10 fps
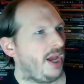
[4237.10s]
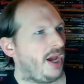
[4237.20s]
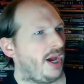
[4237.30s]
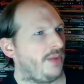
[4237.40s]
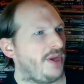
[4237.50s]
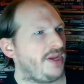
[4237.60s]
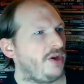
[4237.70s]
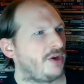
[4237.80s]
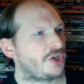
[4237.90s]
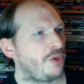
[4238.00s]
Then he
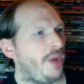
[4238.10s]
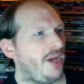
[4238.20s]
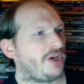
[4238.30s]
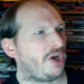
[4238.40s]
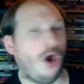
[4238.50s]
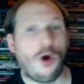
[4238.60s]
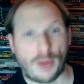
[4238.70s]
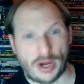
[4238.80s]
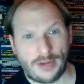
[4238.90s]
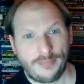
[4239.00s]
also made
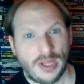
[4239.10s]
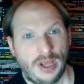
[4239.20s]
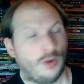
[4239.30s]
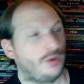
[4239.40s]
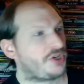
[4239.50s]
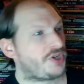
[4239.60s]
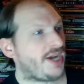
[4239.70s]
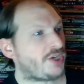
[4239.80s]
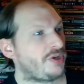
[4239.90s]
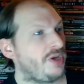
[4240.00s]
Coma, which is
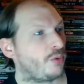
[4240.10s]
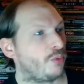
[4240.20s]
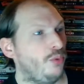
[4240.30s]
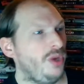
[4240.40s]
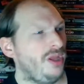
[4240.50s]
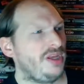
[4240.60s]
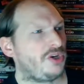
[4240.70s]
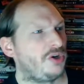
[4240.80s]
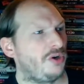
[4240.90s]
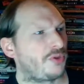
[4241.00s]
actually a really
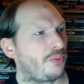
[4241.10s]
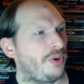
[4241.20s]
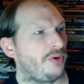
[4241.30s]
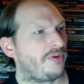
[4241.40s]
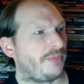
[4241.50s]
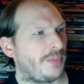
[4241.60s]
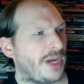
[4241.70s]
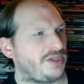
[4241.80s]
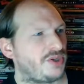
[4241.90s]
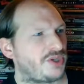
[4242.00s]
good thriller from
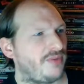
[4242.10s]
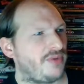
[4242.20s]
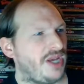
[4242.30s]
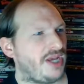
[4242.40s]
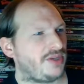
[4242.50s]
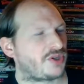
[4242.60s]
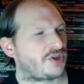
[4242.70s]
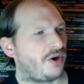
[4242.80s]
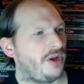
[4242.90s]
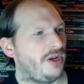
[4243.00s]
1978
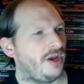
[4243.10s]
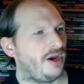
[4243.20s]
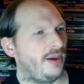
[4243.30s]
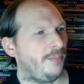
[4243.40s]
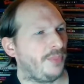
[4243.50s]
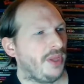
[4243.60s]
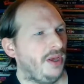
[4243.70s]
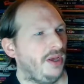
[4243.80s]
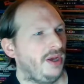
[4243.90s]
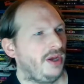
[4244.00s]
starring
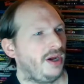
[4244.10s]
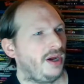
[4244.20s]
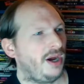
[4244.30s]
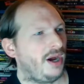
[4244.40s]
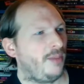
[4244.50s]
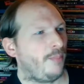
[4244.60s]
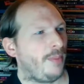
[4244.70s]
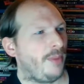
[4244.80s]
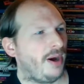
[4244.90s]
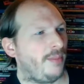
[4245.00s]

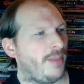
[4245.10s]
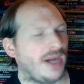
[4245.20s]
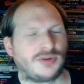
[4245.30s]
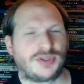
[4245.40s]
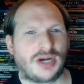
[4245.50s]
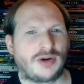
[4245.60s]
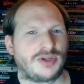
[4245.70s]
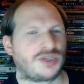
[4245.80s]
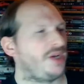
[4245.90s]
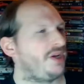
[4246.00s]
Michael
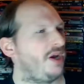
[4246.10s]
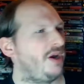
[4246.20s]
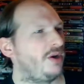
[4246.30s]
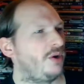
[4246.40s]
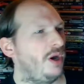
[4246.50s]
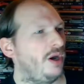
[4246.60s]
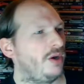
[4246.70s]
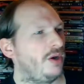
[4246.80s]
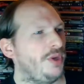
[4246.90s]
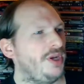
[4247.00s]
Douglas and
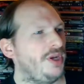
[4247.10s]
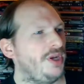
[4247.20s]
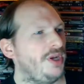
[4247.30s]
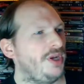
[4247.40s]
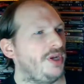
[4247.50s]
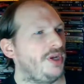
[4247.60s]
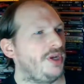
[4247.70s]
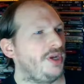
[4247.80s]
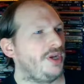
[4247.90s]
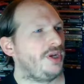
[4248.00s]
Guinevere
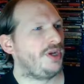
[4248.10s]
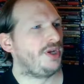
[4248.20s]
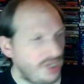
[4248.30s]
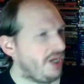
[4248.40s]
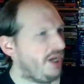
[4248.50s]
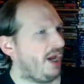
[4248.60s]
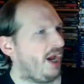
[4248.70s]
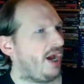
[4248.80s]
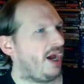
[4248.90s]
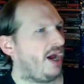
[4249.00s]
Bujold.
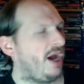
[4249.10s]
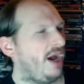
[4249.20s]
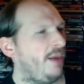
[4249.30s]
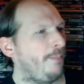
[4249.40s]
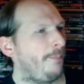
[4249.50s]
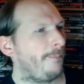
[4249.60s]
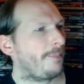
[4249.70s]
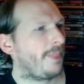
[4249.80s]
The